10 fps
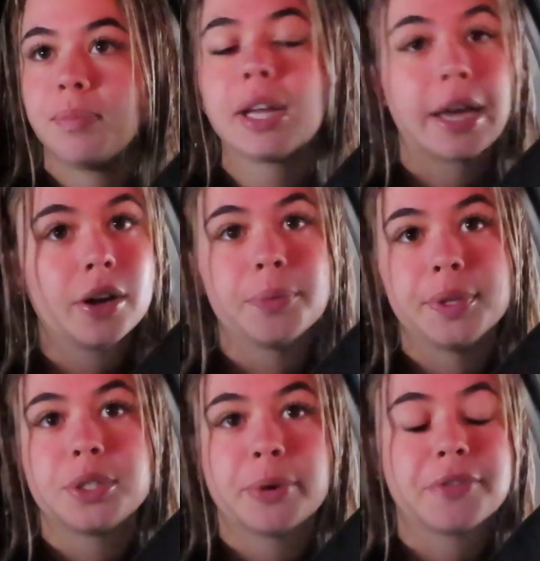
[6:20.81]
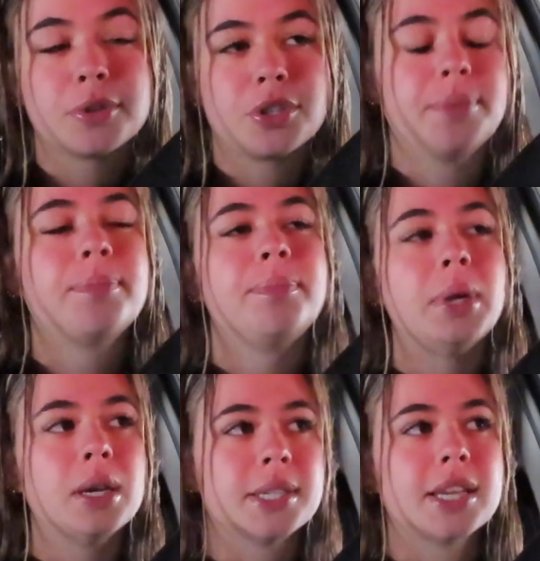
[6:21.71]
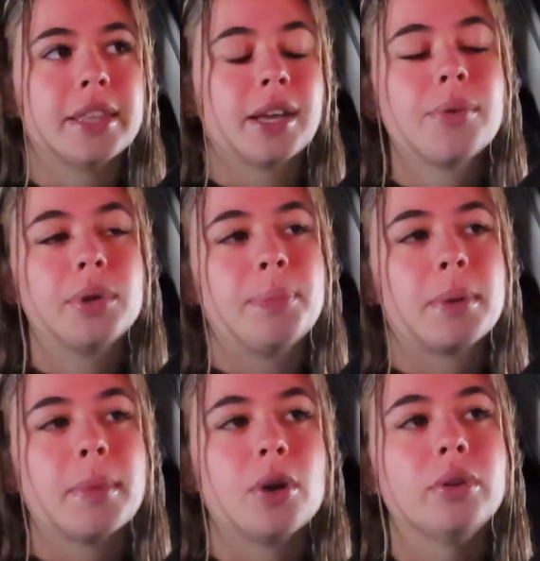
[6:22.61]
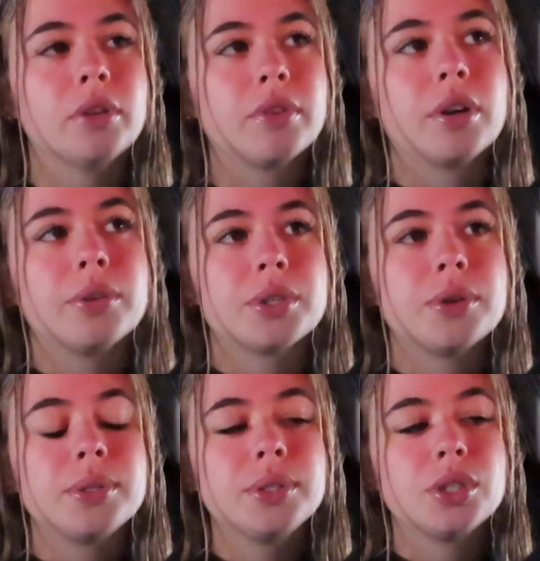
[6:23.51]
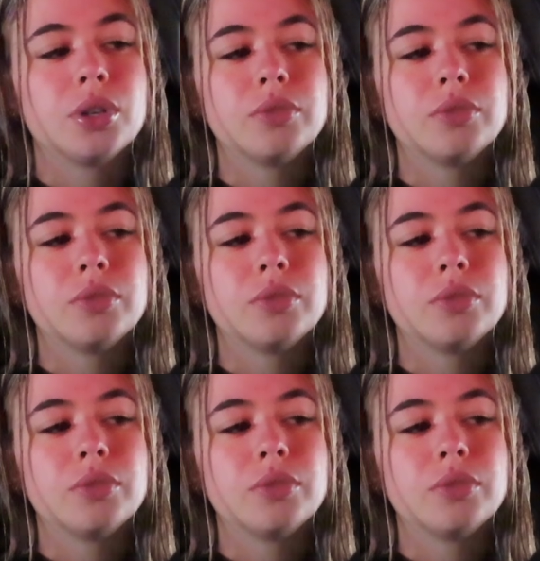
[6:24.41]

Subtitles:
like I always do after the gym, because I think I want to make my own avocado toast.